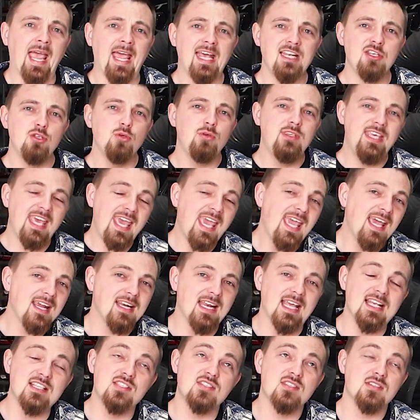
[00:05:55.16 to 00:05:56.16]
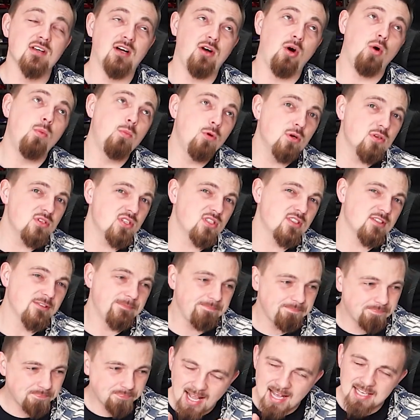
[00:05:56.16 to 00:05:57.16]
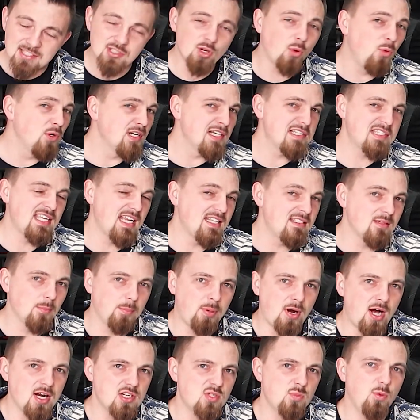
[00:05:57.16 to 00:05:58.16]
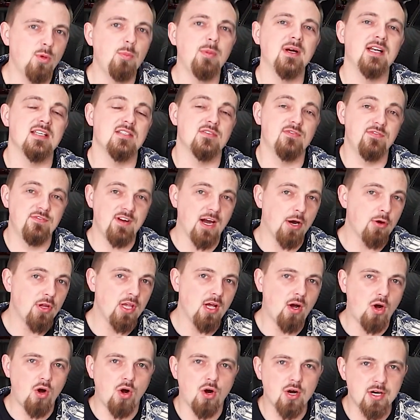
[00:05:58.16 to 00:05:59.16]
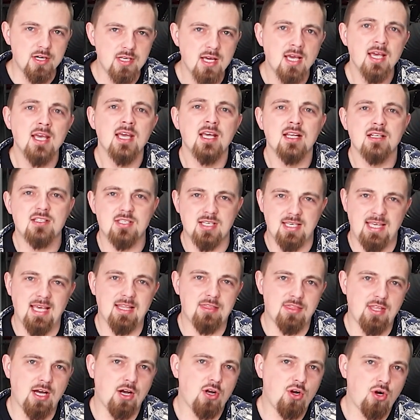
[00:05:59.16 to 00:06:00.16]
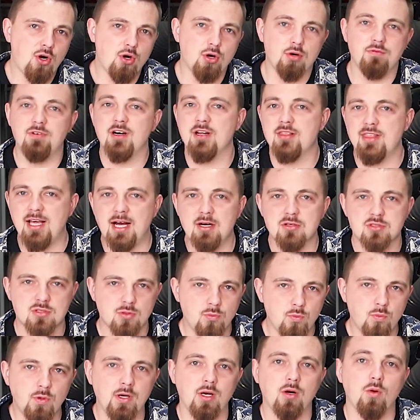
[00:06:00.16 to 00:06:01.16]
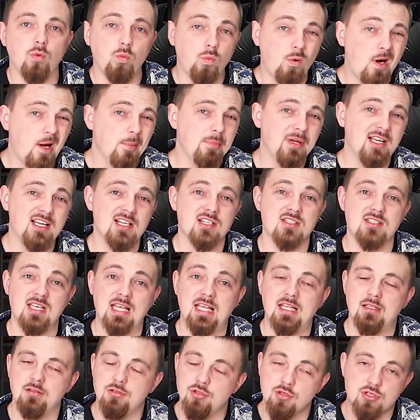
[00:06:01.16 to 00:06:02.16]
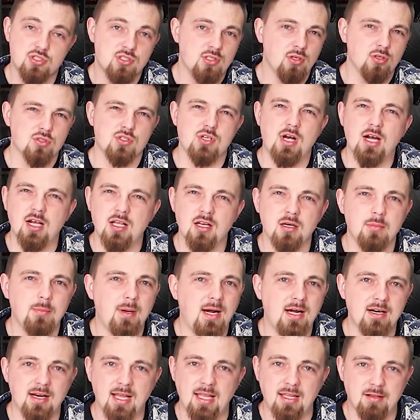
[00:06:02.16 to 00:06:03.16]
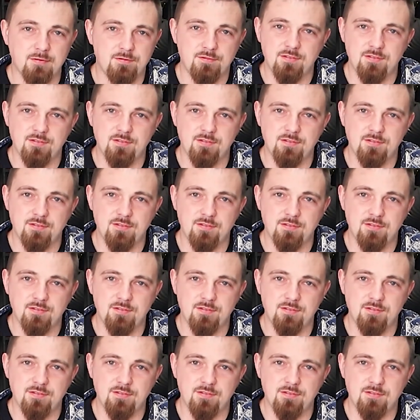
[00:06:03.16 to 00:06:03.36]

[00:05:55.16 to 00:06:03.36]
and you can't, it's almost, I don't want to say it's impossible, but it's very hard to get that car over 1,000 wheel. Why? Because you're still talking about a